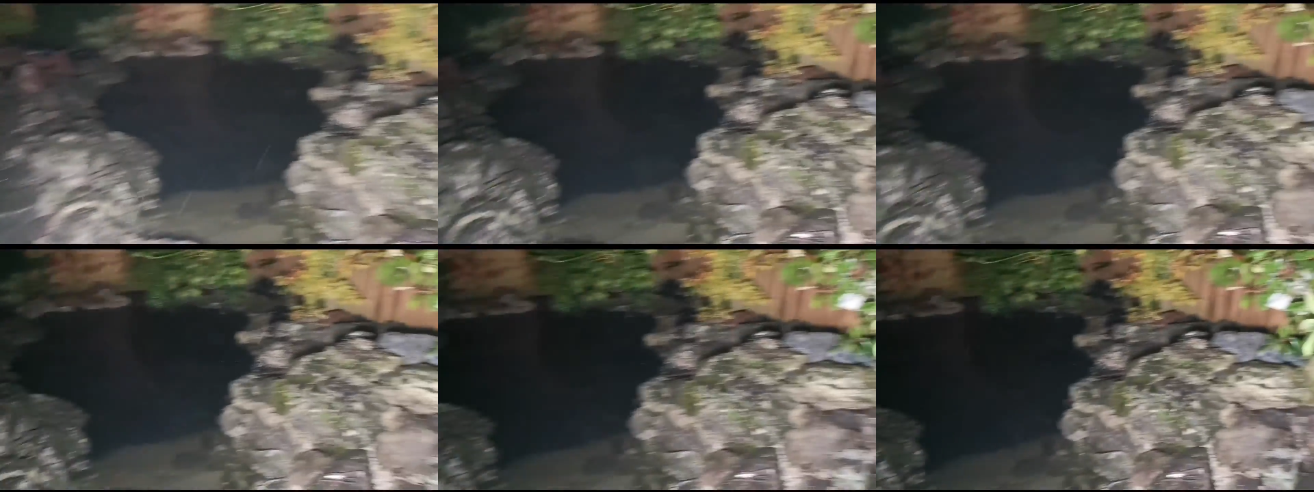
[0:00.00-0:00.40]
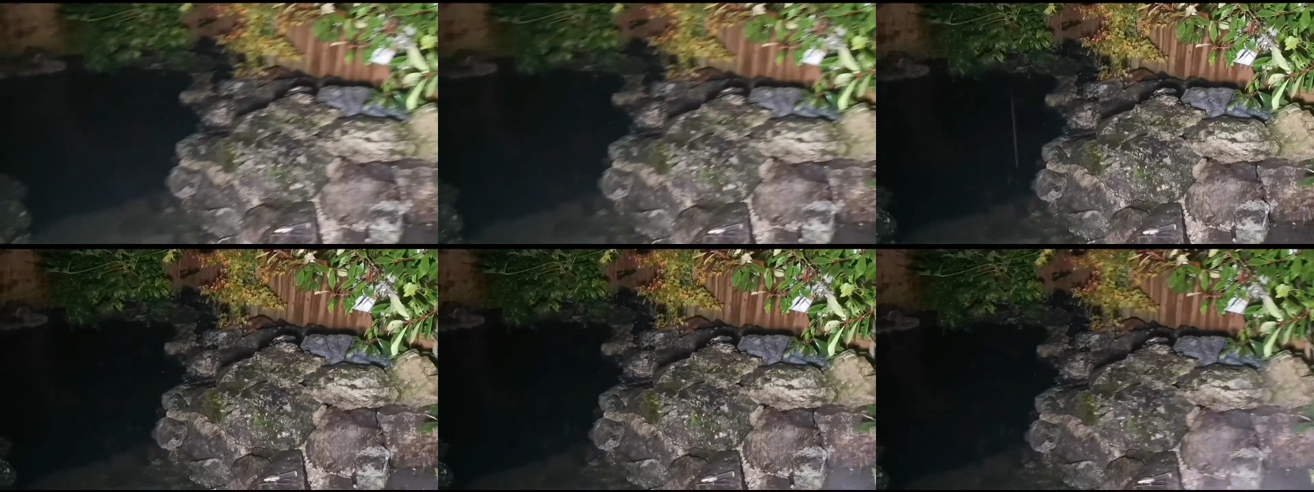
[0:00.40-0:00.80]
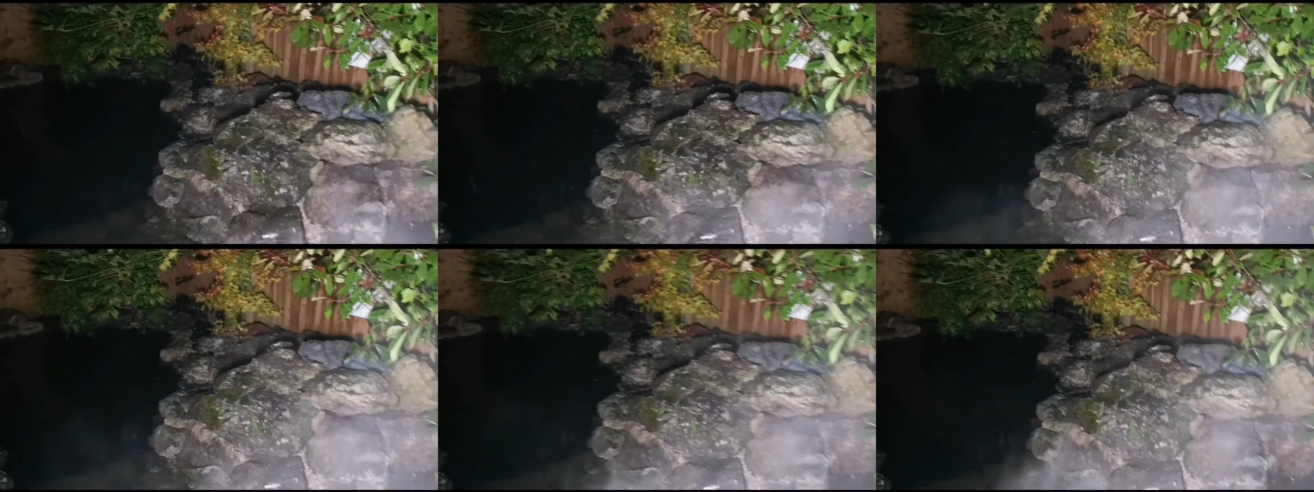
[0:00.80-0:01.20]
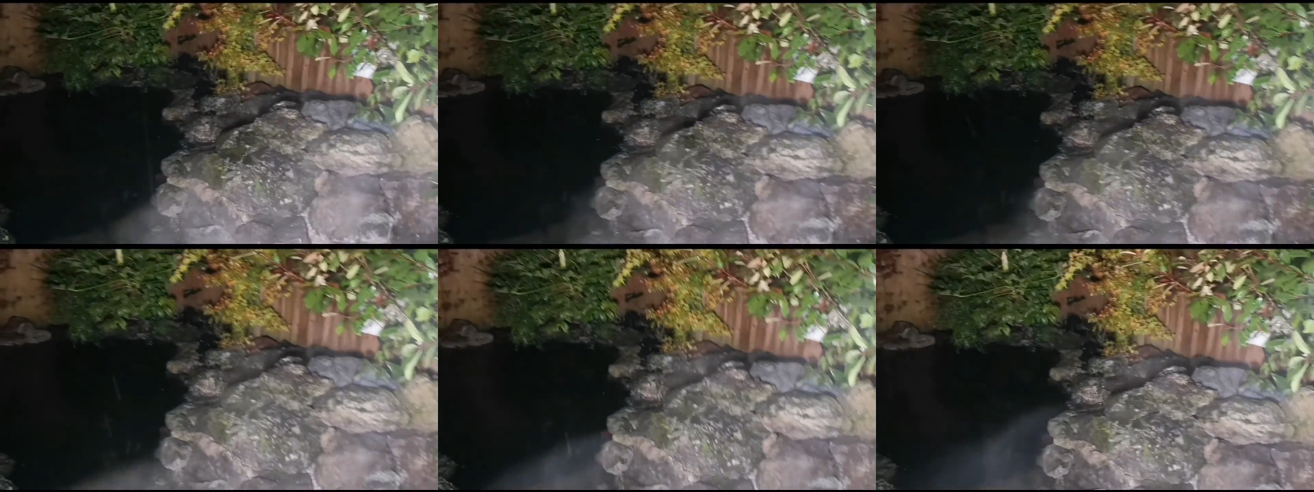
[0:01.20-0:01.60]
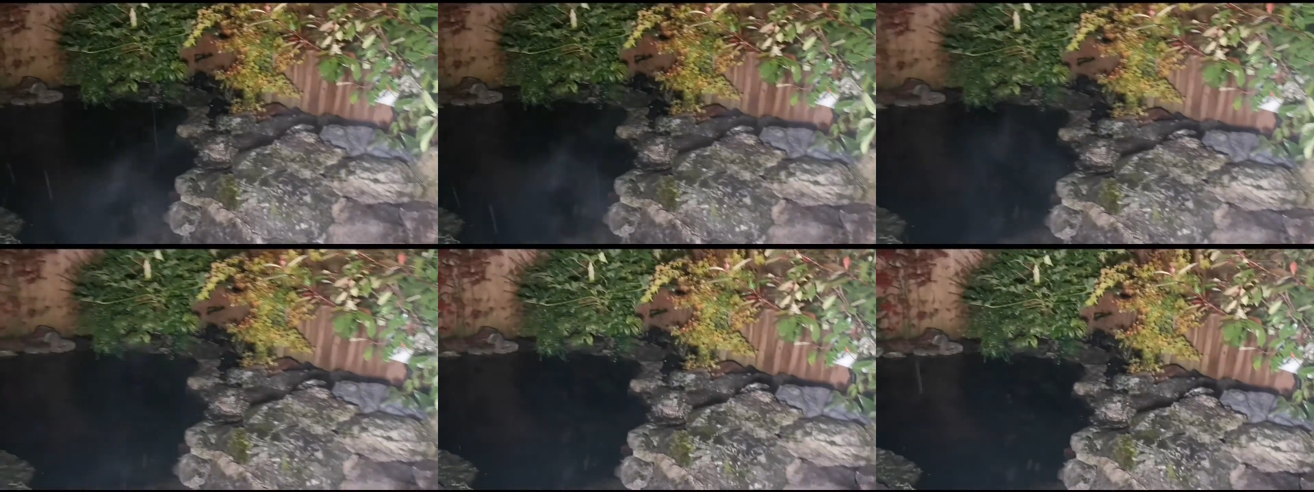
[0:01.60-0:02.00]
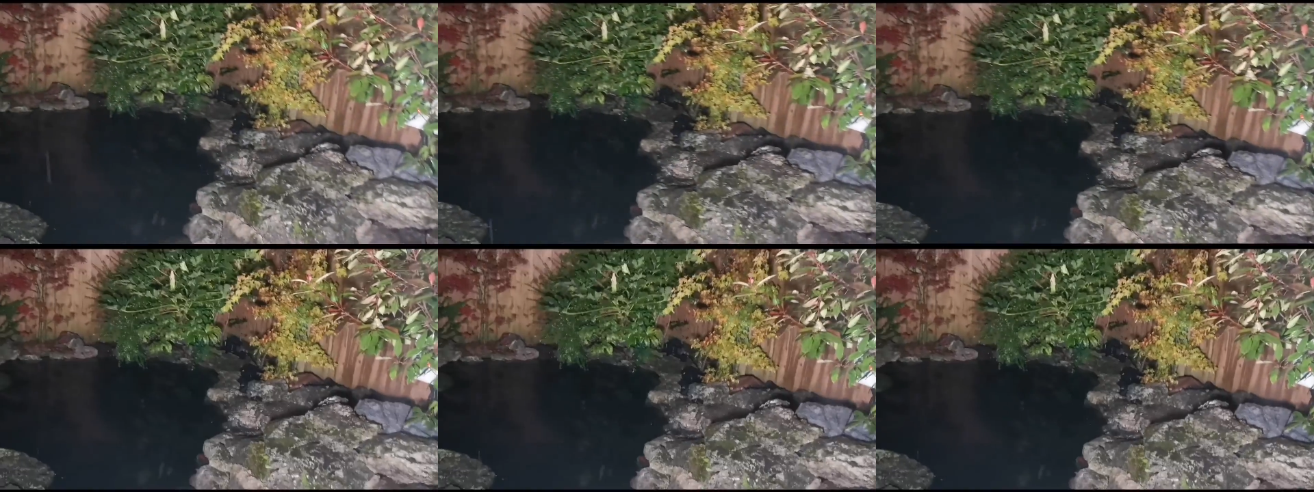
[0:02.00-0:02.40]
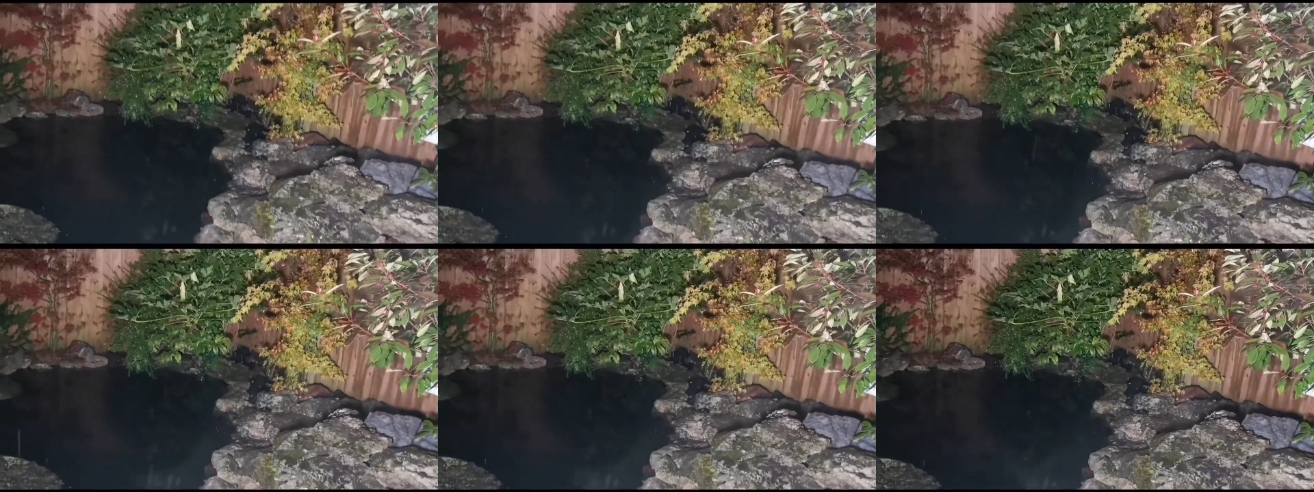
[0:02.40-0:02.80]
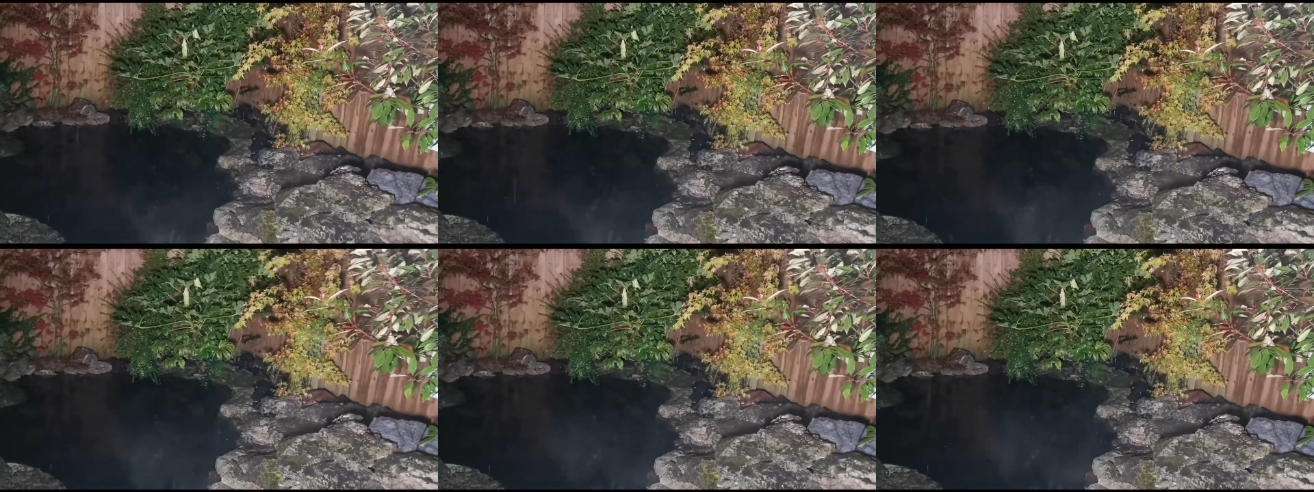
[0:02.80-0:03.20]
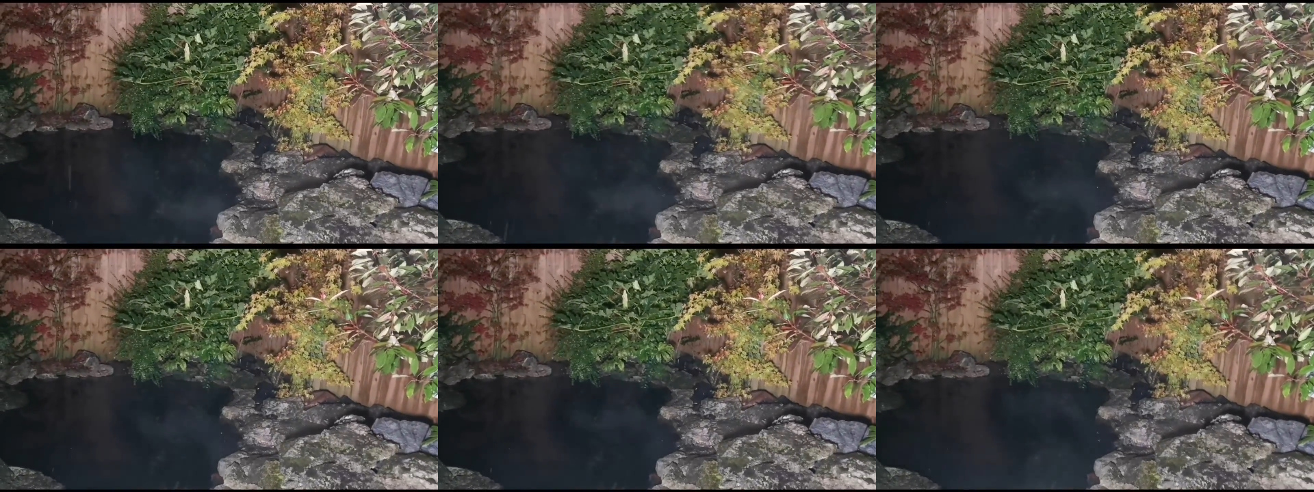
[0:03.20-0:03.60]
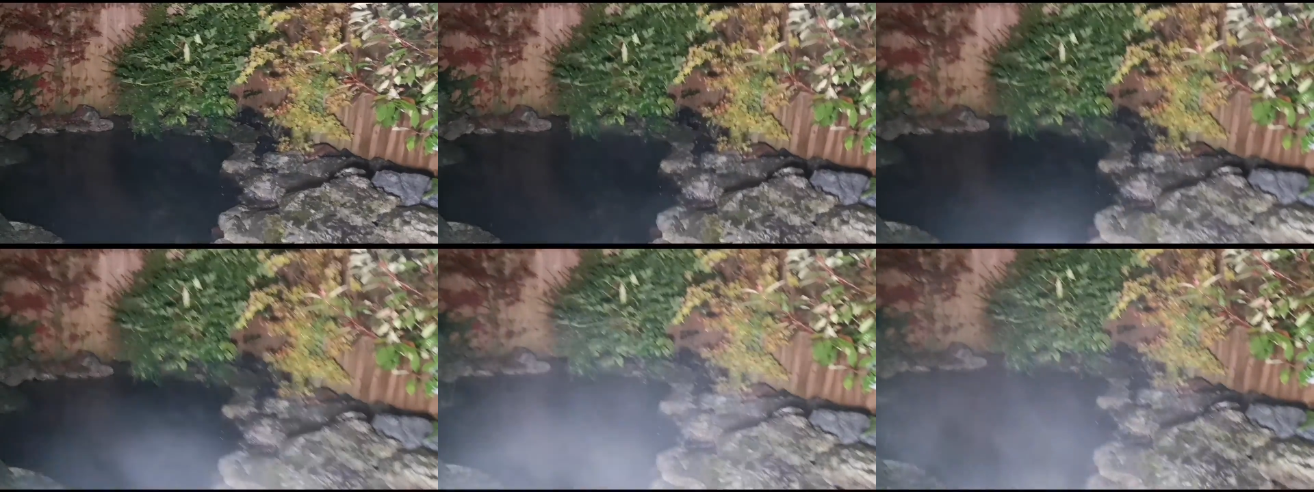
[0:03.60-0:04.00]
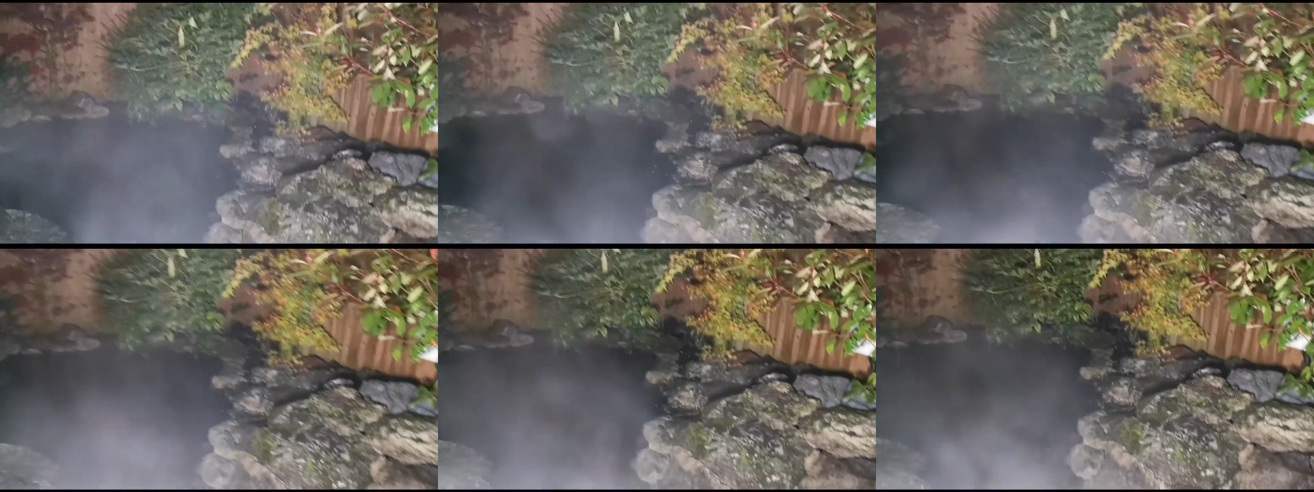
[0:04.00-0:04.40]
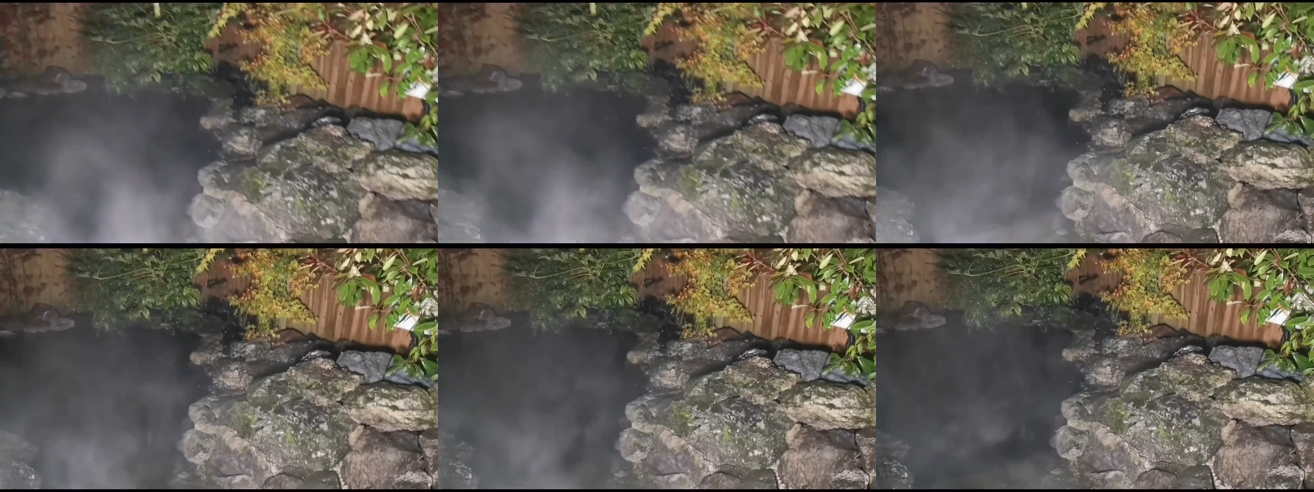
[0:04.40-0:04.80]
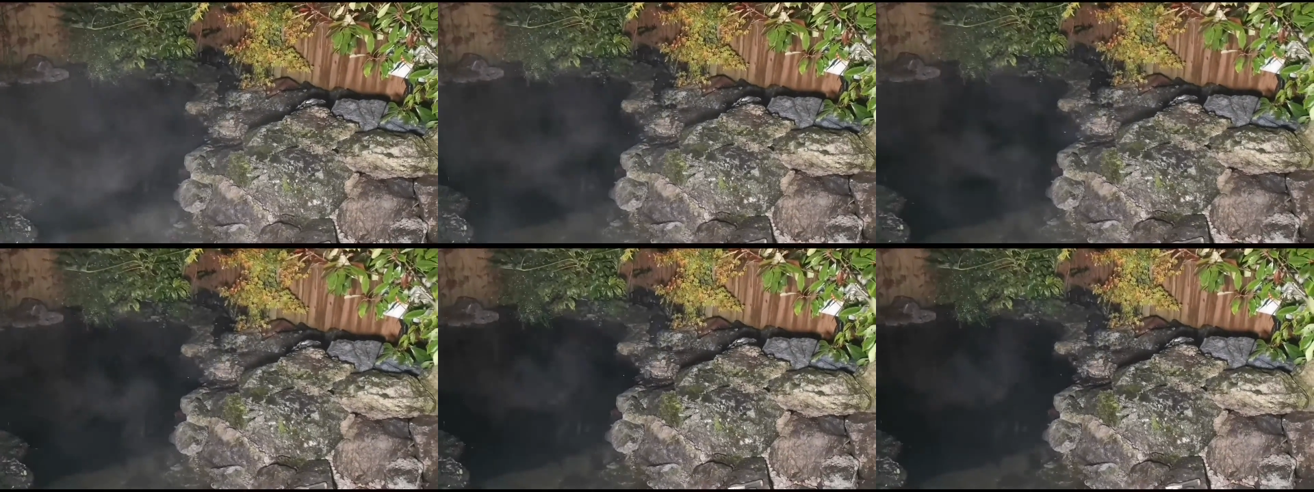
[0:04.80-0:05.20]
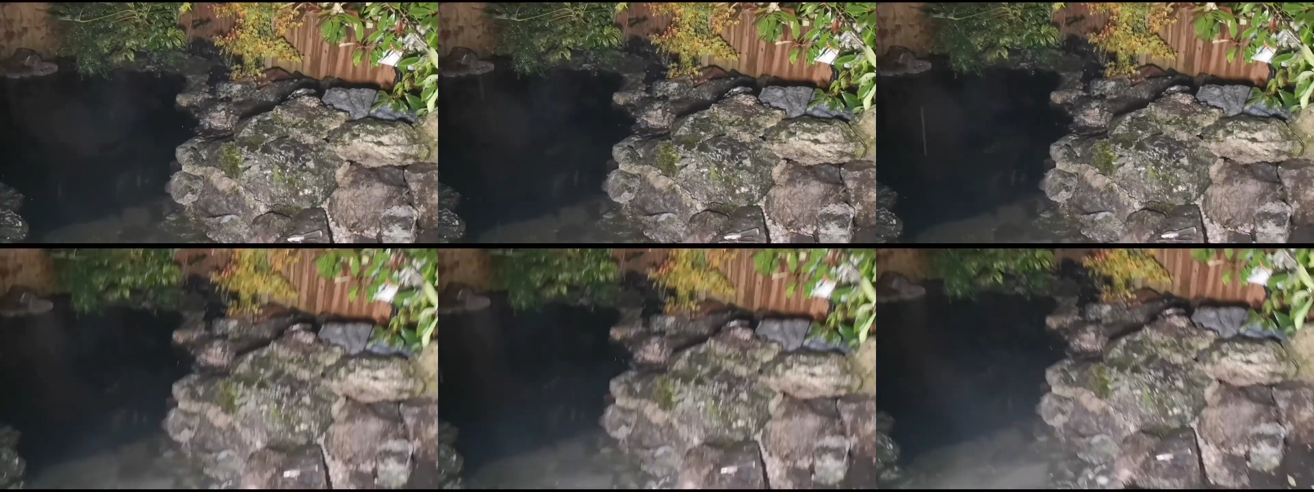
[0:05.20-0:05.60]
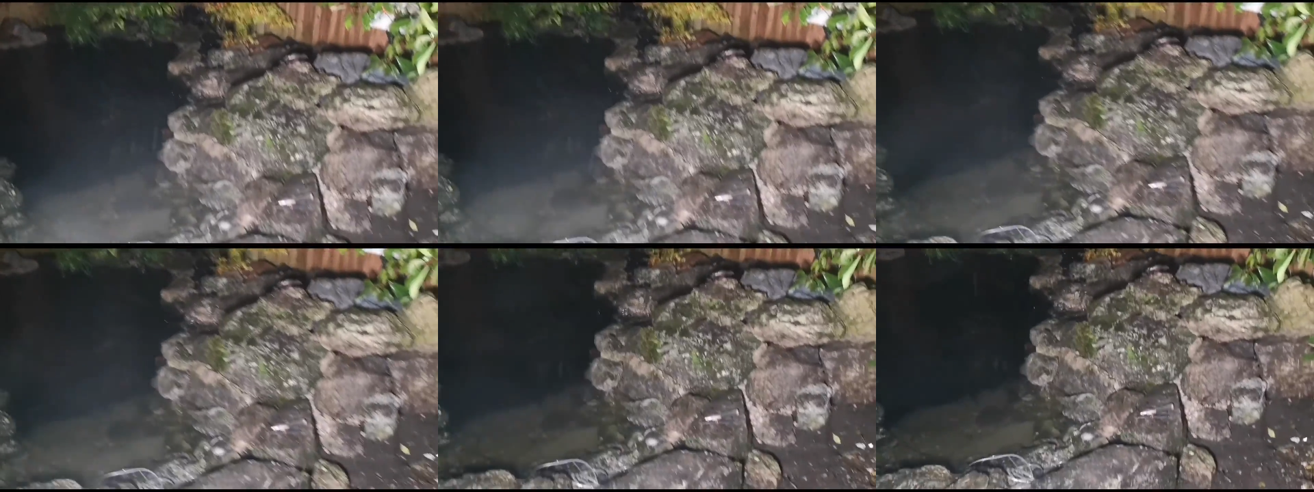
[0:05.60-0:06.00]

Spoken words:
Nobody's mouth can be seen.